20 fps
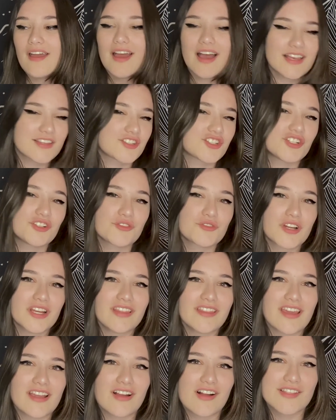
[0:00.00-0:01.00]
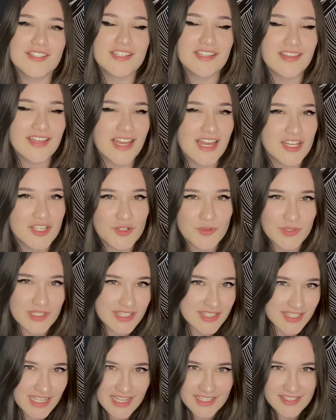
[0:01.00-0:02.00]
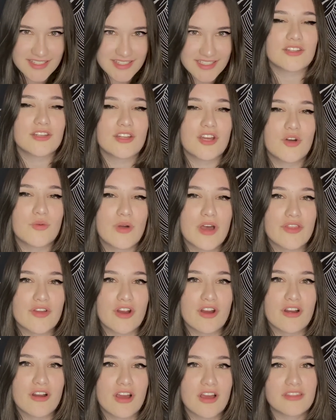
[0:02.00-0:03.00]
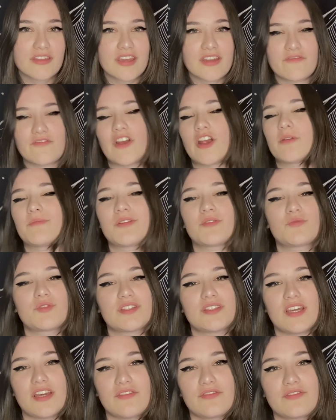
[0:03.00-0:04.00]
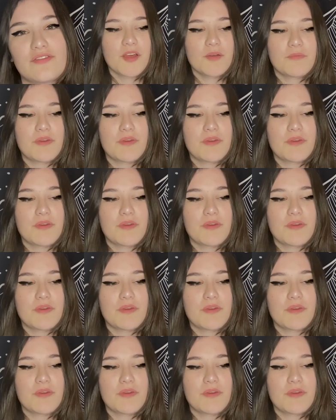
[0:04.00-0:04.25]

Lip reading: as children, they constantly had to assess to know whether or not the environment was safe.